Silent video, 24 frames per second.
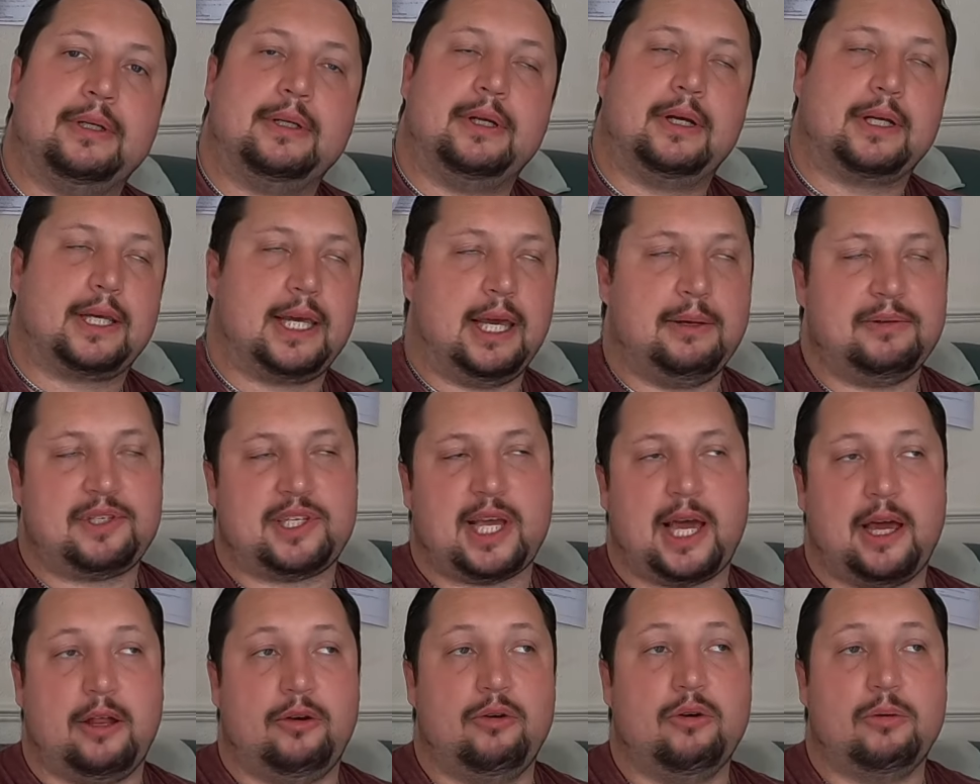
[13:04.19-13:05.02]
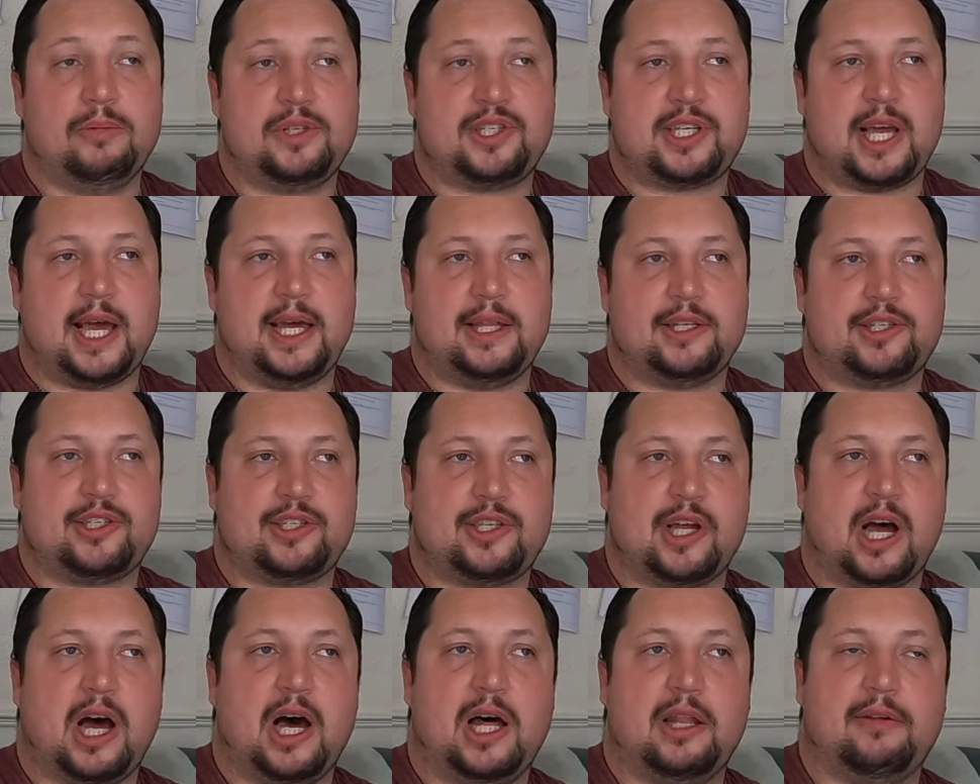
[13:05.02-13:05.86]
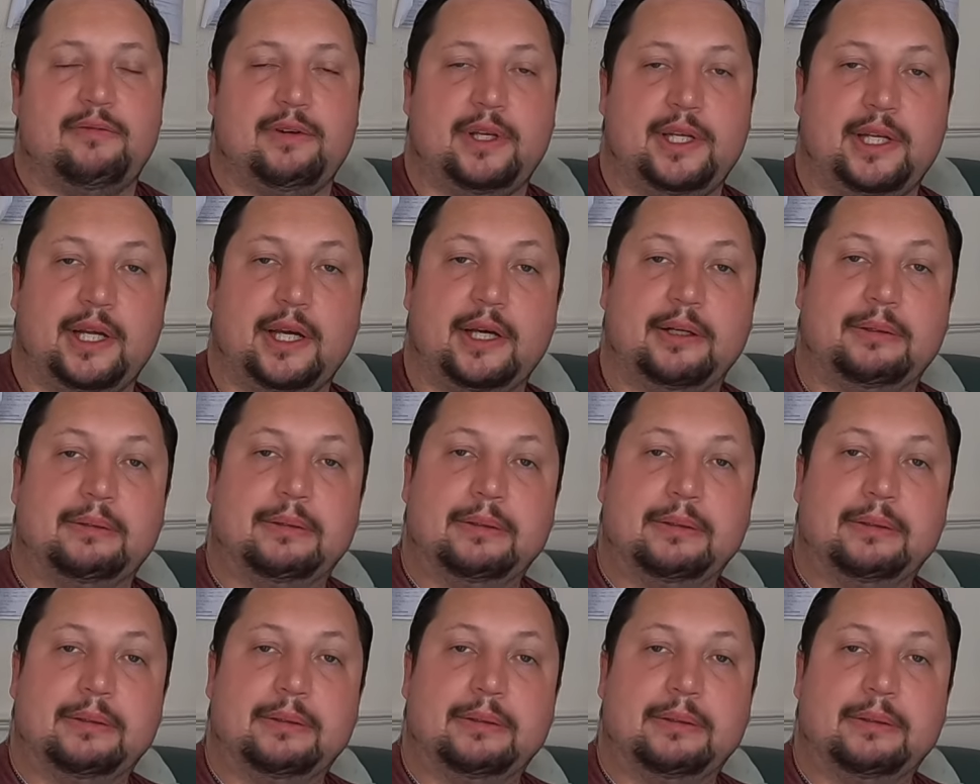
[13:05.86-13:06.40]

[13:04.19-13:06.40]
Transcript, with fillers: keep saying, I normally say at the start of the video,